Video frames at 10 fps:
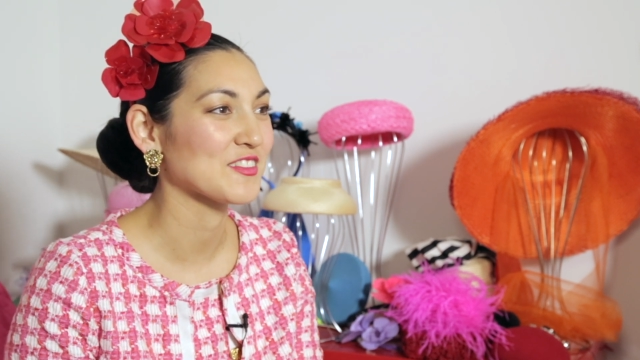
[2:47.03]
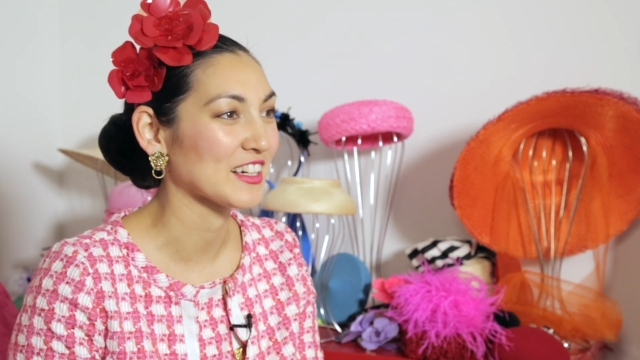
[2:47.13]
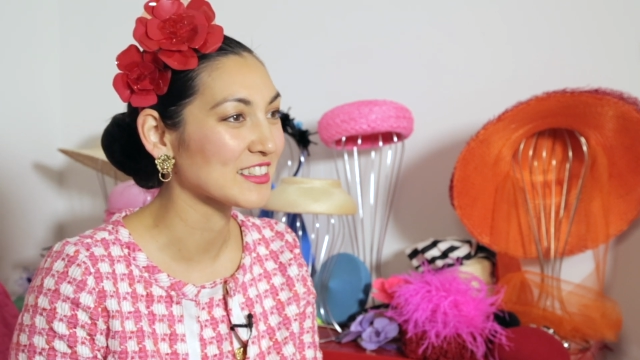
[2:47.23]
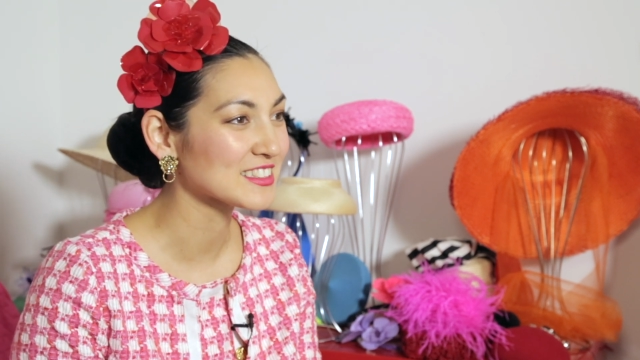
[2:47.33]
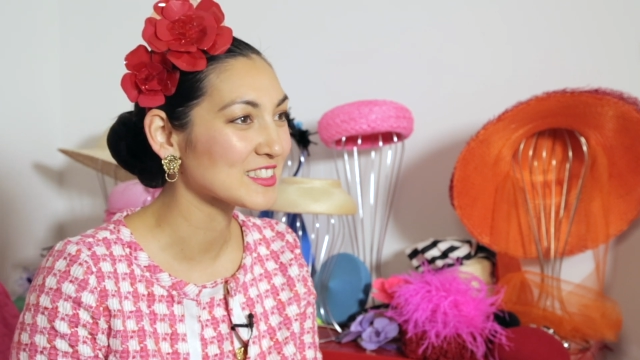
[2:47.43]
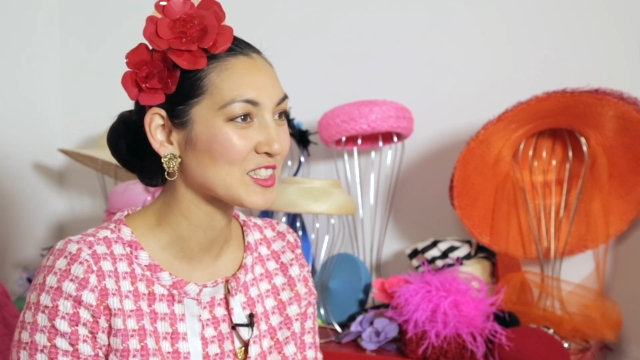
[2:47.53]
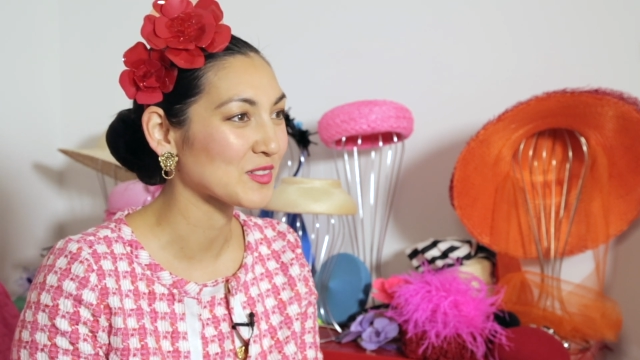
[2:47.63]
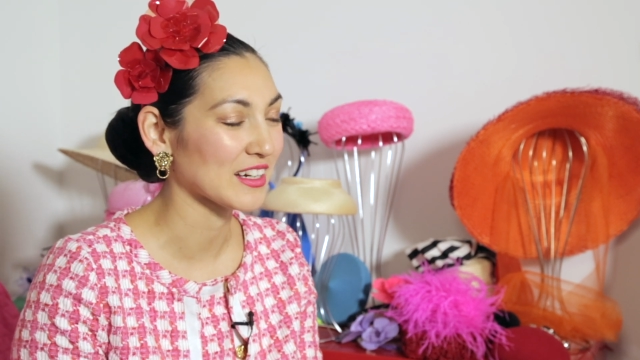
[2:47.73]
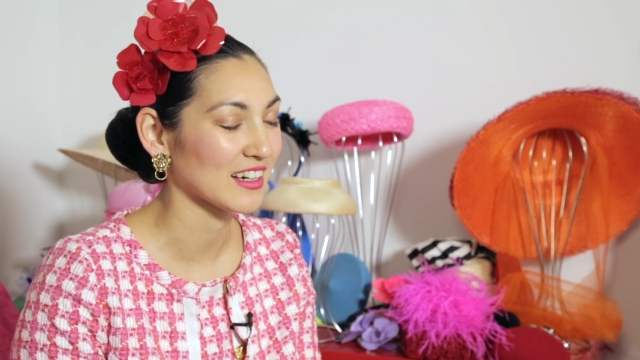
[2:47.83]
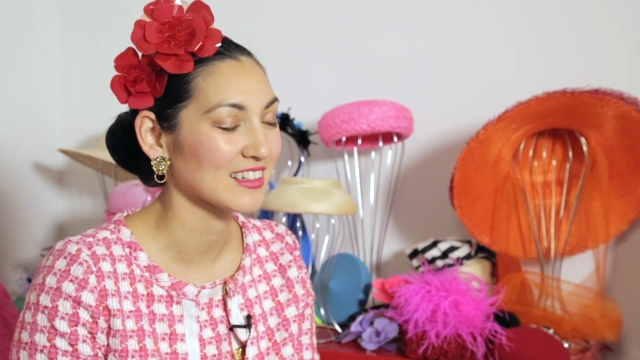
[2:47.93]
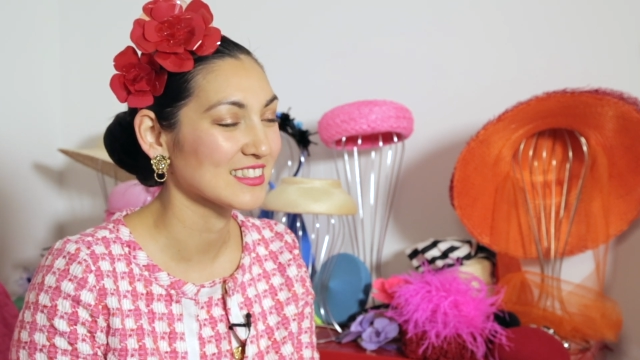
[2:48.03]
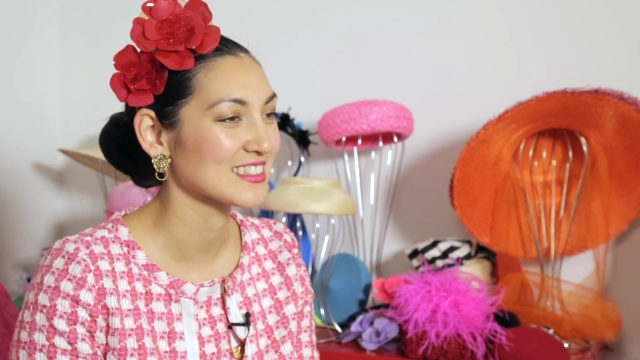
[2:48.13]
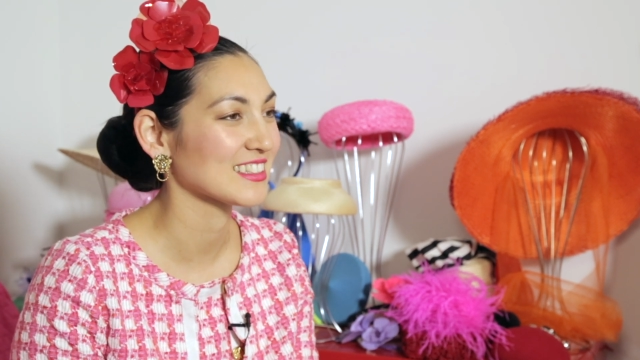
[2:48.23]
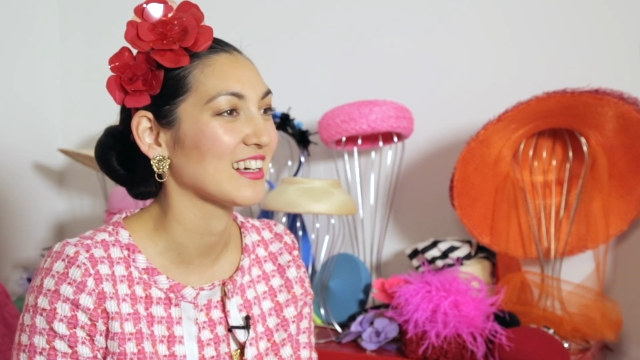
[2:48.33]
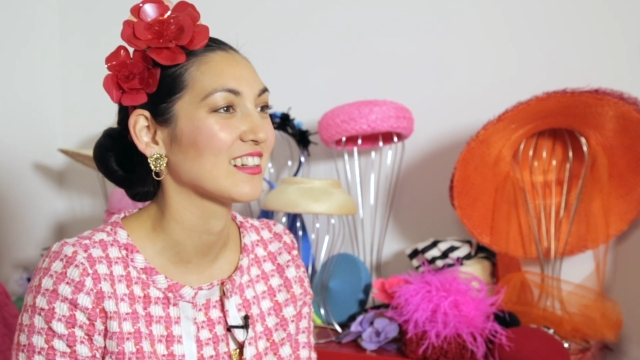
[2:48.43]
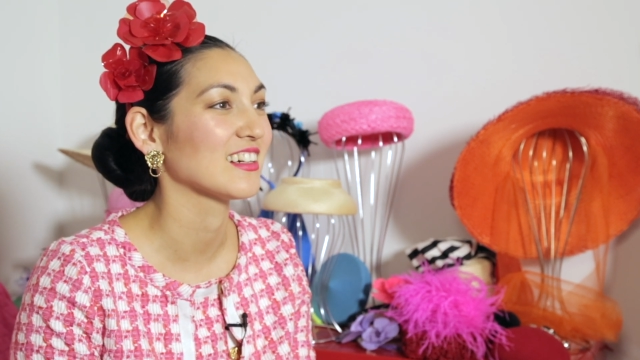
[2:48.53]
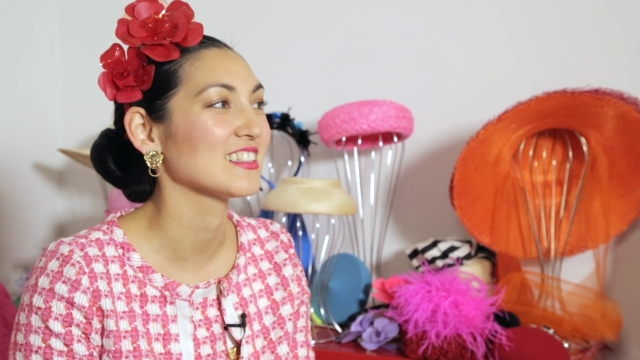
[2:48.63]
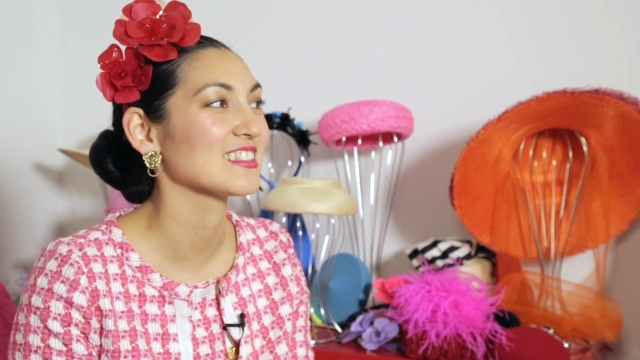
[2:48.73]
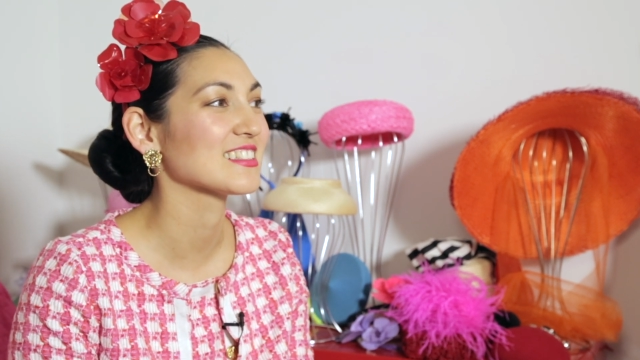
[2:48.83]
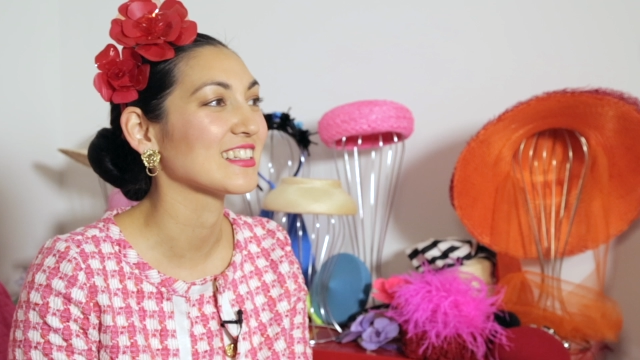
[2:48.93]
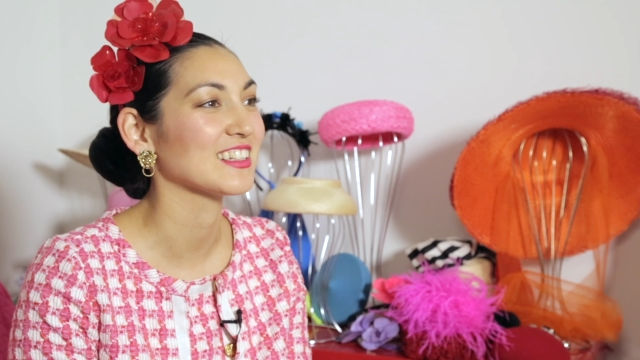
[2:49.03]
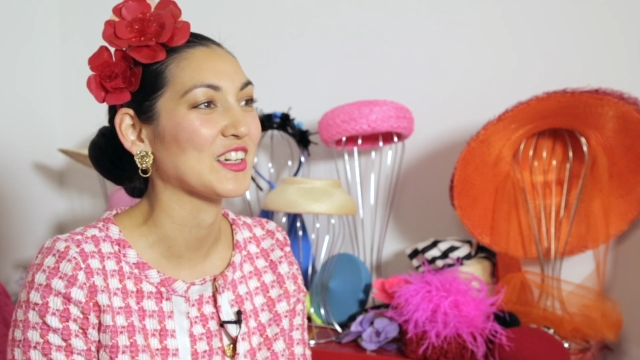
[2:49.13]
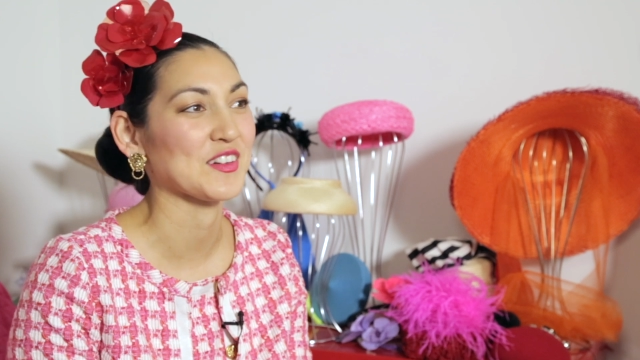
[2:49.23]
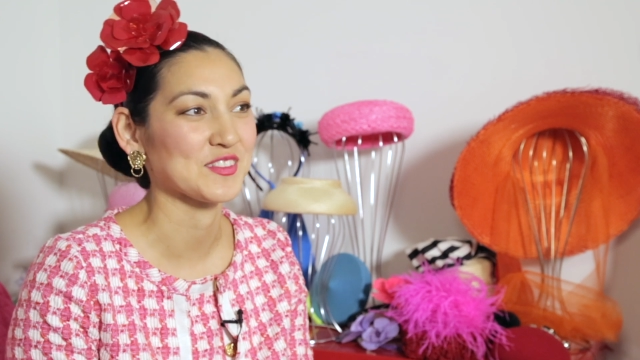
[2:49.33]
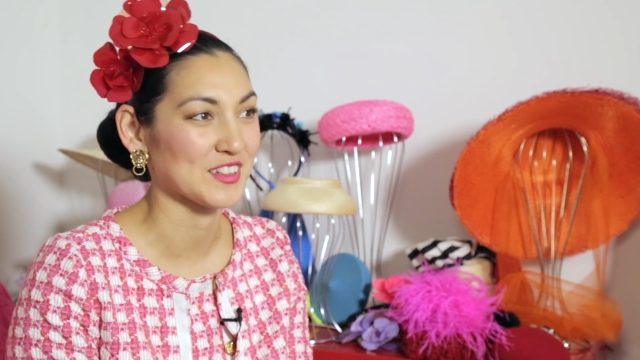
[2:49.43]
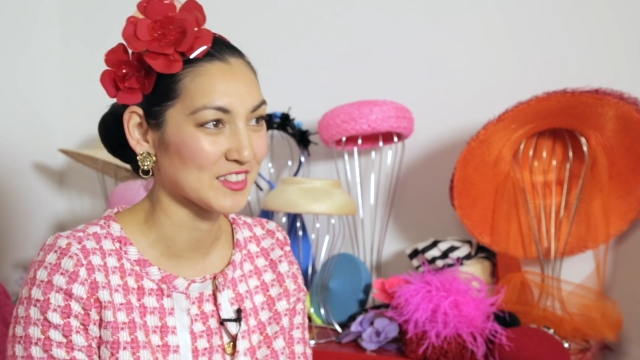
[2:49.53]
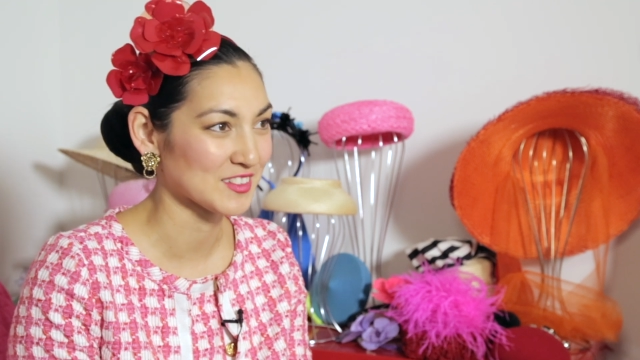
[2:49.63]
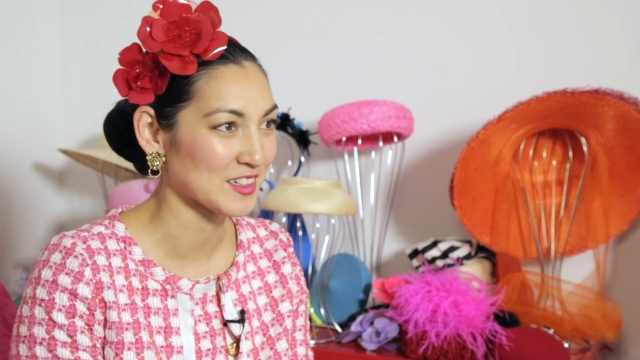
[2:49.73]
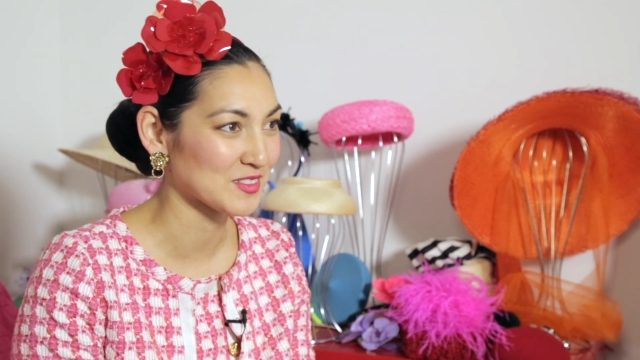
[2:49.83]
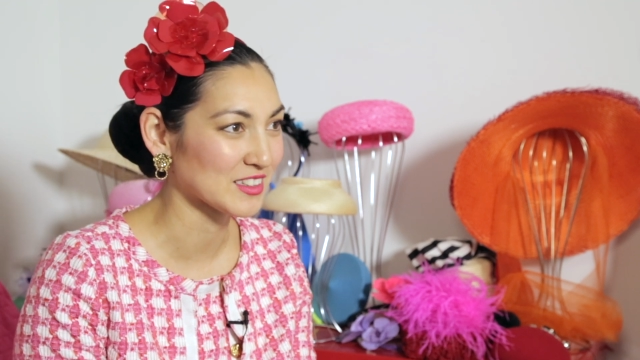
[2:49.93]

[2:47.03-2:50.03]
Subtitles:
face to wear hats, and I just think you haven't found the right